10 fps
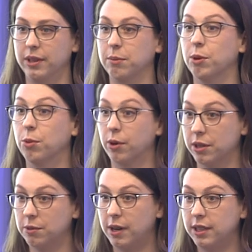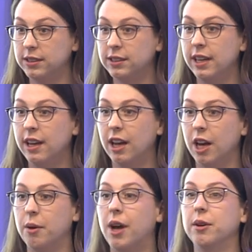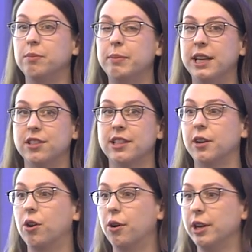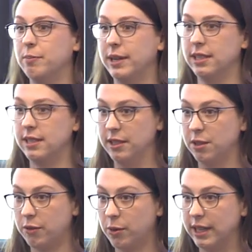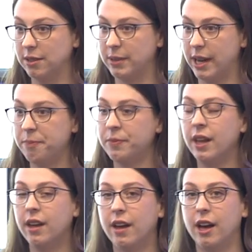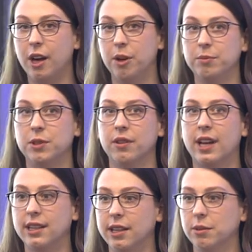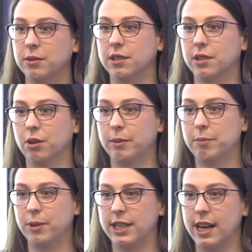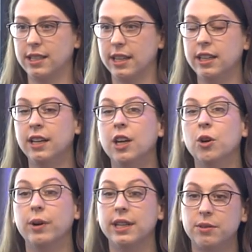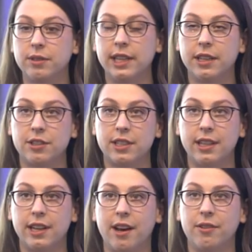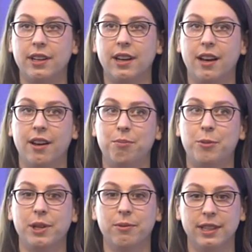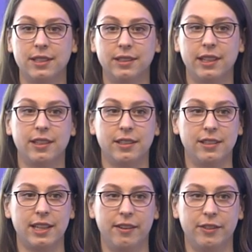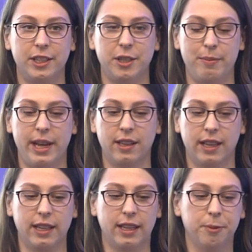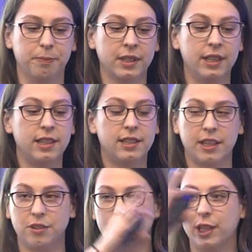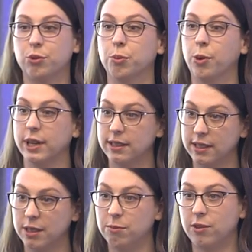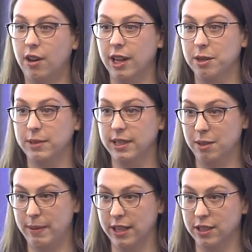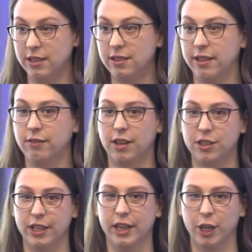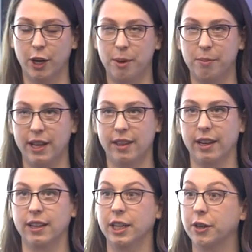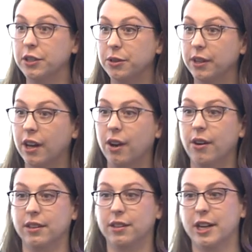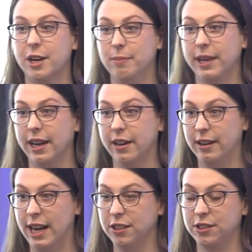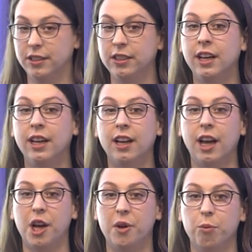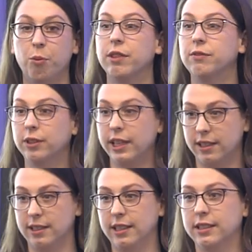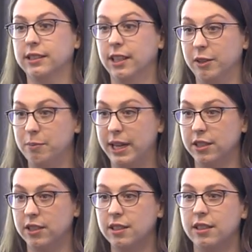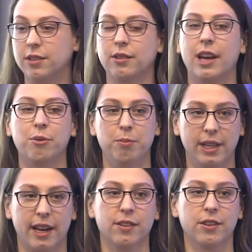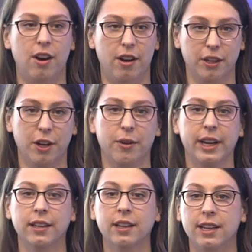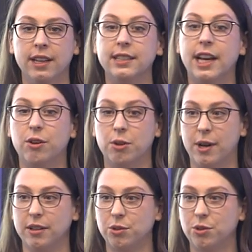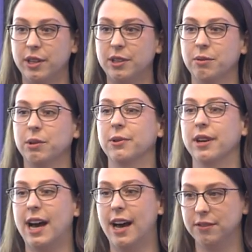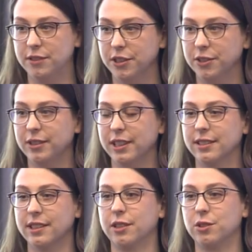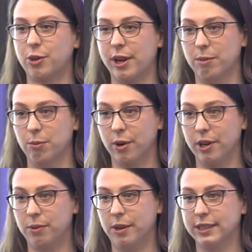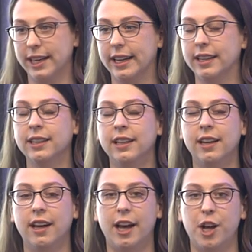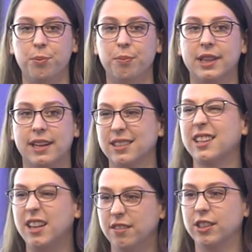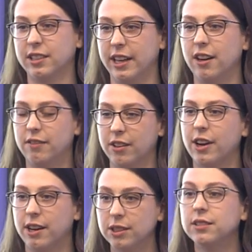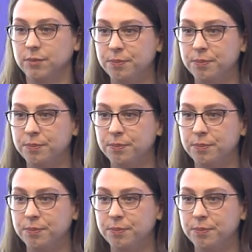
like memorial walls uh, on patients that had already been deceased for quite some time. Um, um, so that data was a little bit protected. What is really interesting now, uh, pretty recently, there's this effort to make like a centralized reporting system for all NPC patients. They've launched it in Europe, I think, a year or two ago, and they're trying to make it international um, with fully consented living patients. And so that would be kind of an ongoing data repository, so we wouldn't have to do things like scrape memorial wall data, um, but that's kind of just getting off the ground.